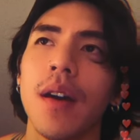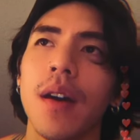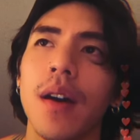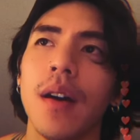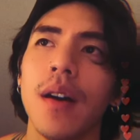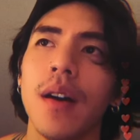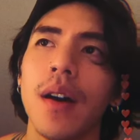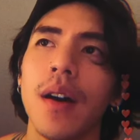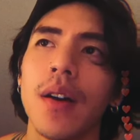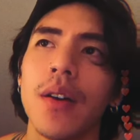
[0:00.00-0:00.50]

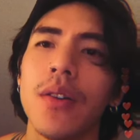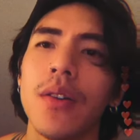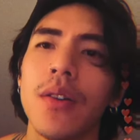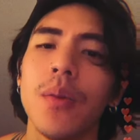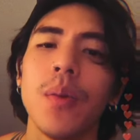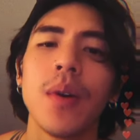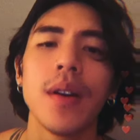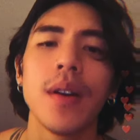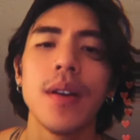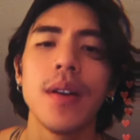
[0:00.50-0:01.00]
I don't
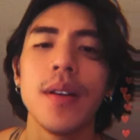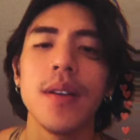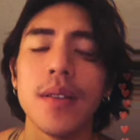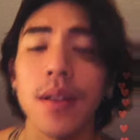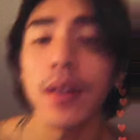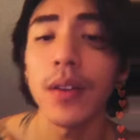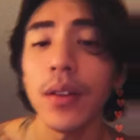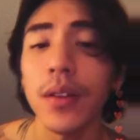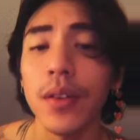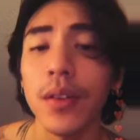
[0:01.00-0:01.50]
know what it
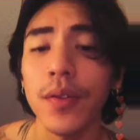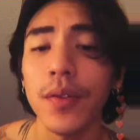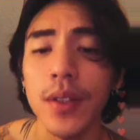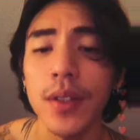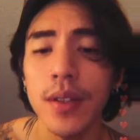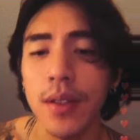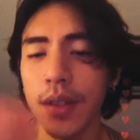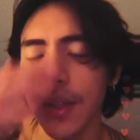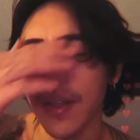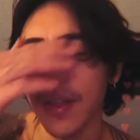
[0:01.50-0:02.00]
is. I don't know if
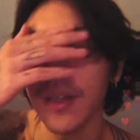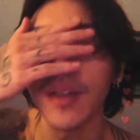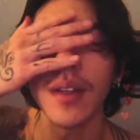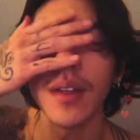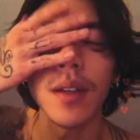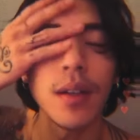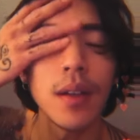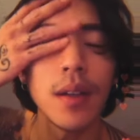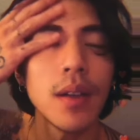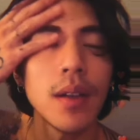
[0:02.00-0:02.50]
it's
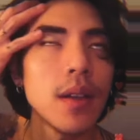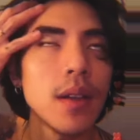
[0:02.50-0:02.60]
the